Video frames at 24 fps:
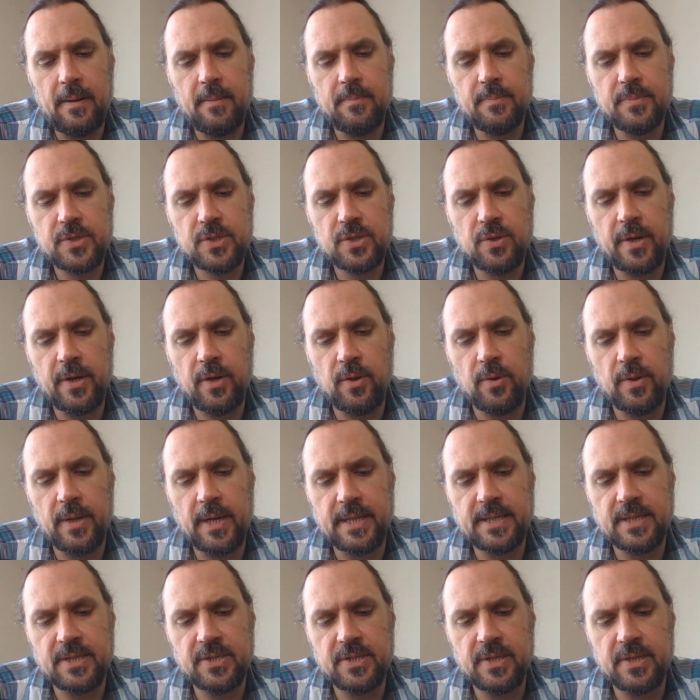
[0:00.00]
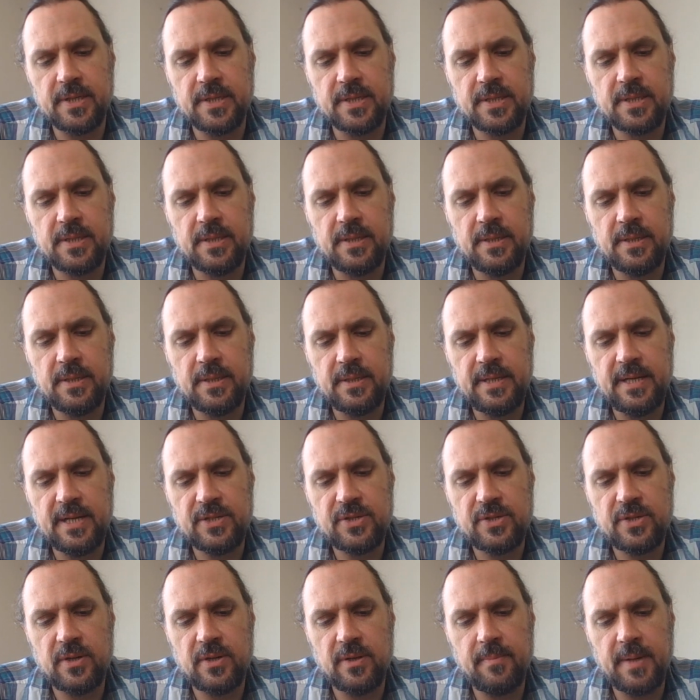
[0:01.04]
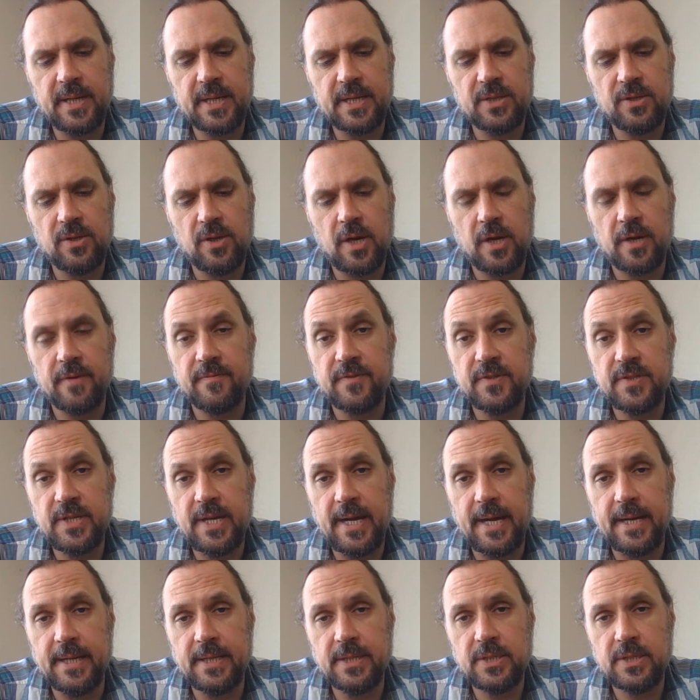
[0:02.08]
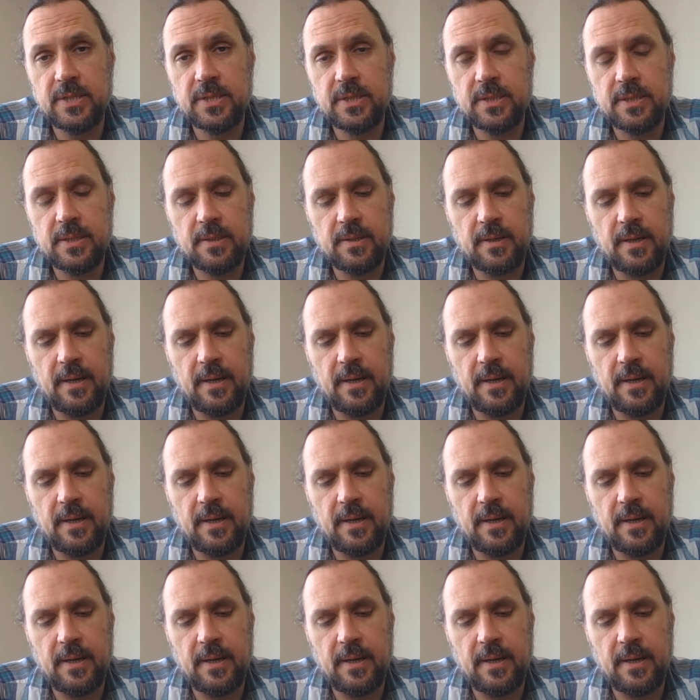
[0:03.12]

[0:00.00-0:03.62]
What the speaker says: So I know that doesn't necessarily make a lot of sense.